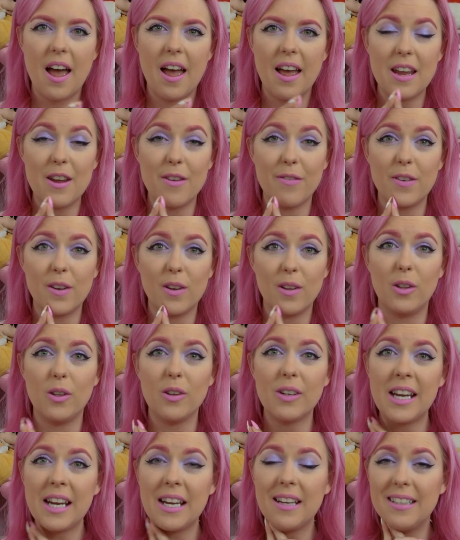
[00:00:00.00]
If you're
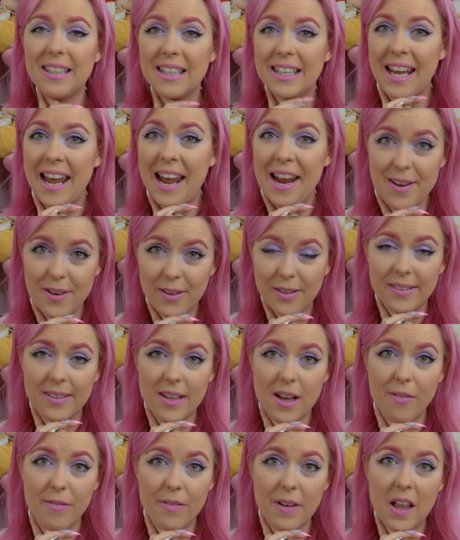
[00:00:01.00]
looking to get
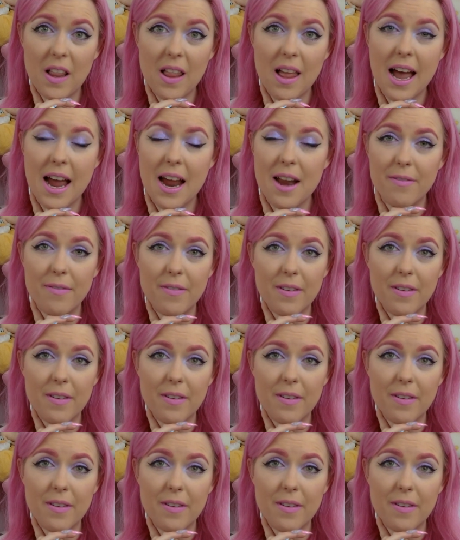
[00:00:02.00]
yourself a light